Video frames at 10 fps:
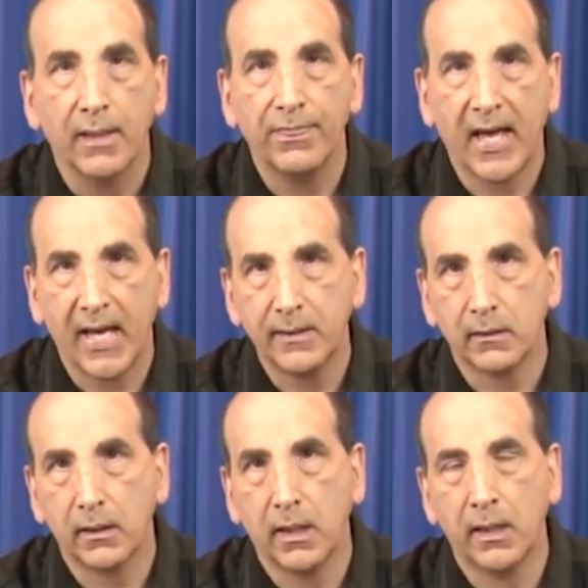that
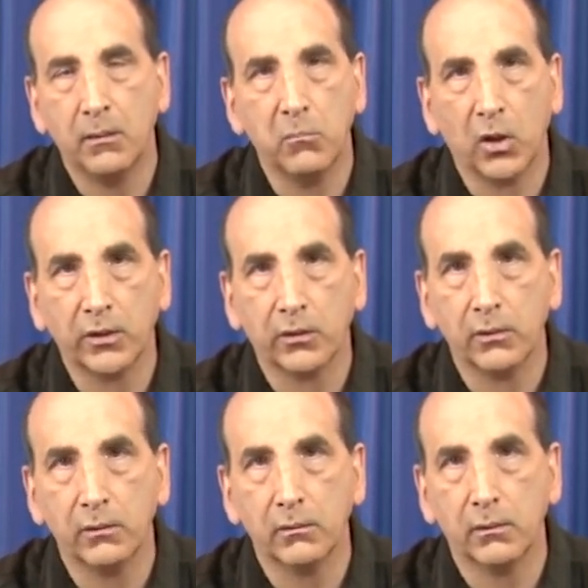and a
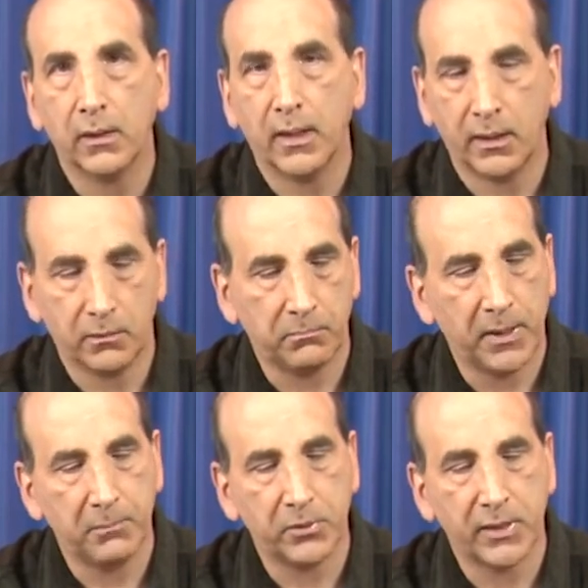marker and a
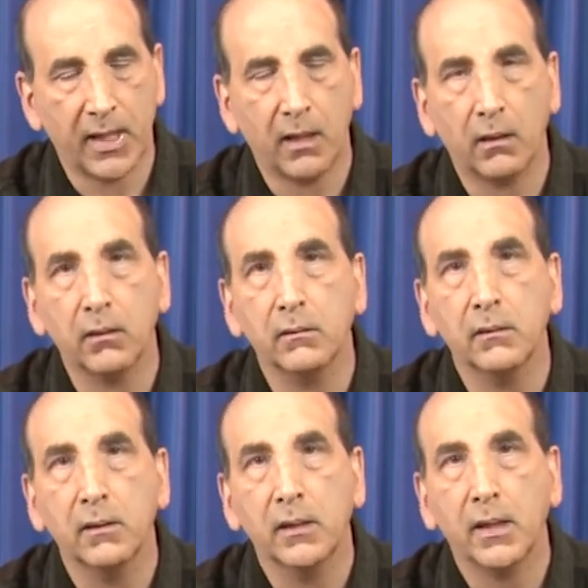paper towel,
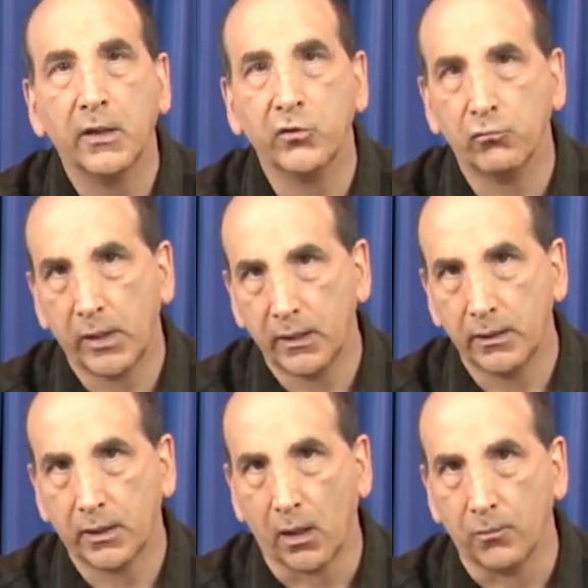and you're ready to
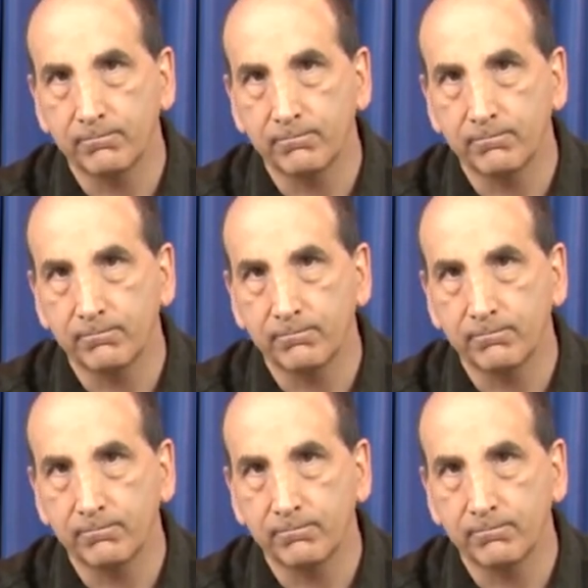go.